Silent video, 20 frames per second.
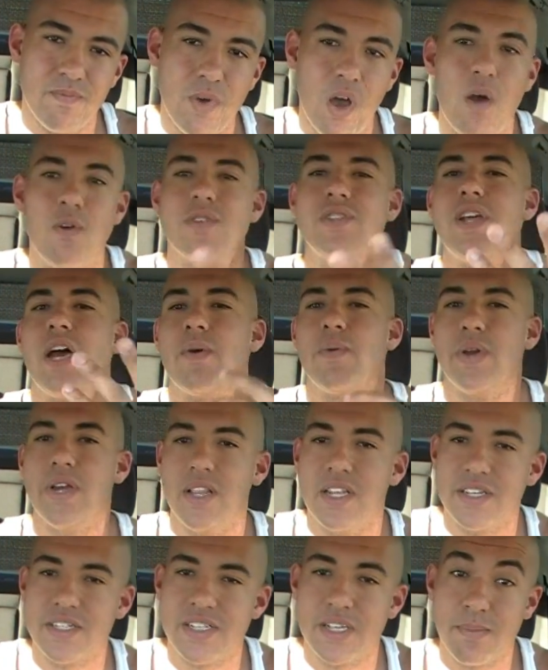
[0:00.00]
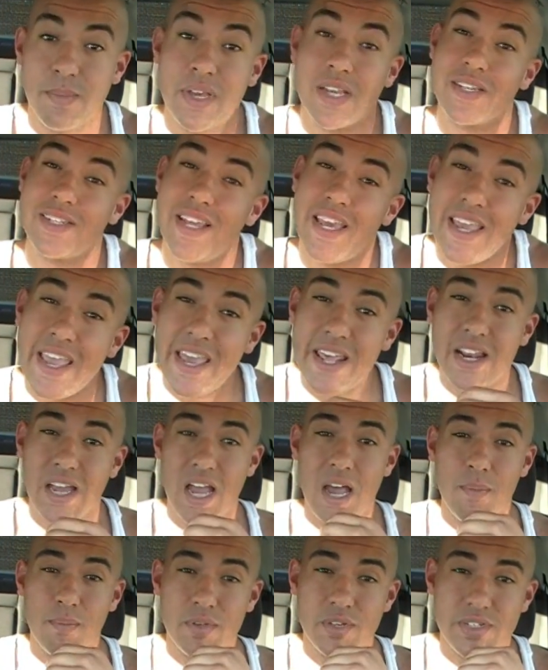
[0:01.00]
Oh, it's not realistic because they can't
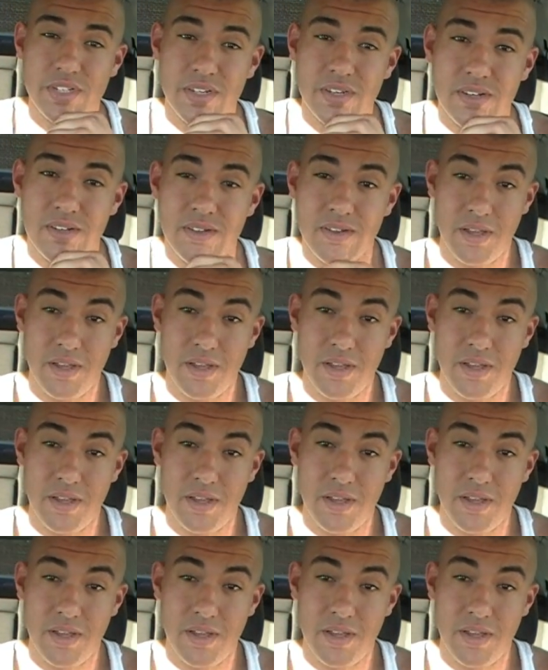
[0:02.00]
accomplish it.